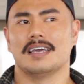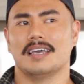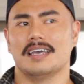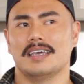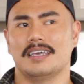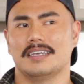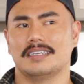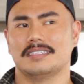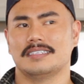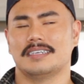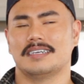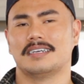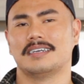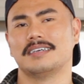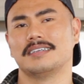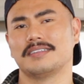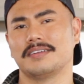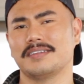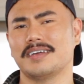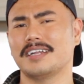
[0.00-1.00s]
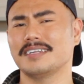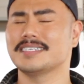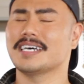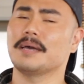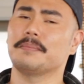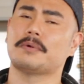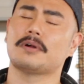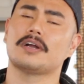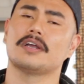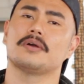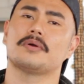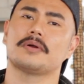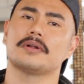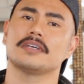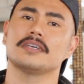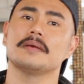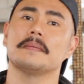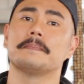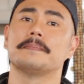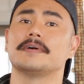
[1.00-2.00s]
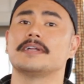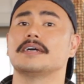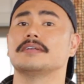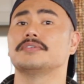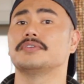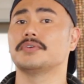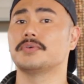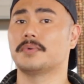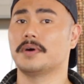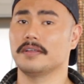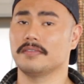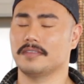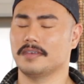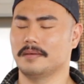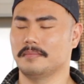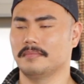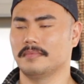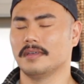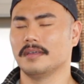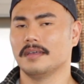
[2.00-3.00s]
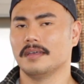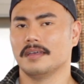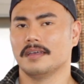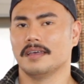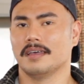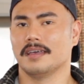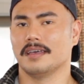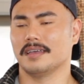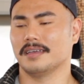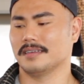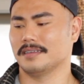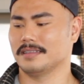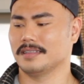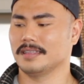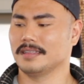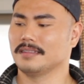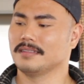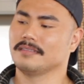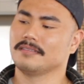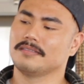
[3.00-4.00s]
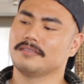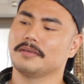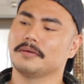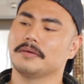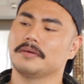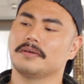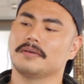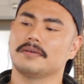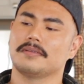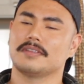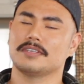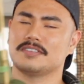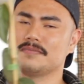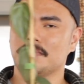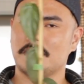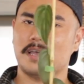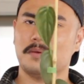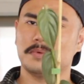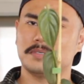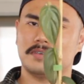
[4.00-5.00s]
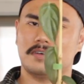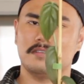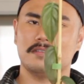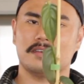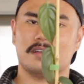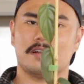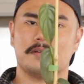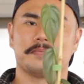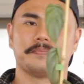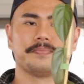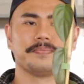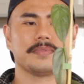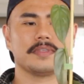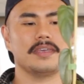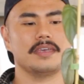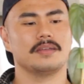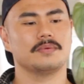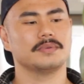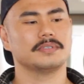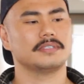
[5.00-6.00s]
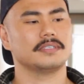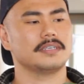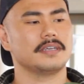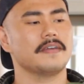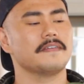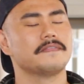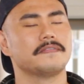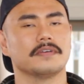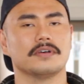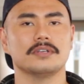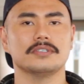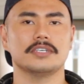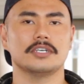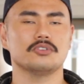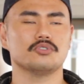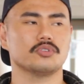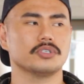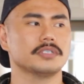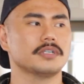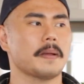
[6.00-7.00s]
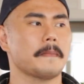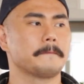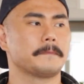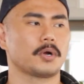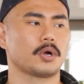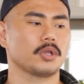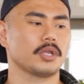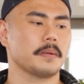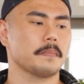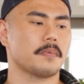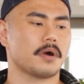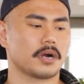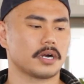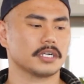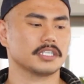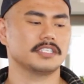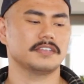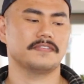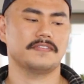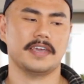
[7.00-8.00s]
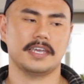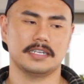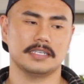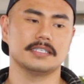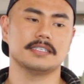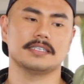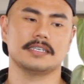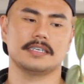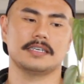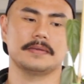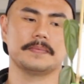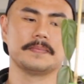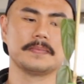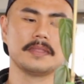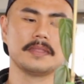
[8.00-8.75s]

and they're not a top priority, but I do want them. And this plant was on there. It was the Philodendron Burle Marx Fantasy.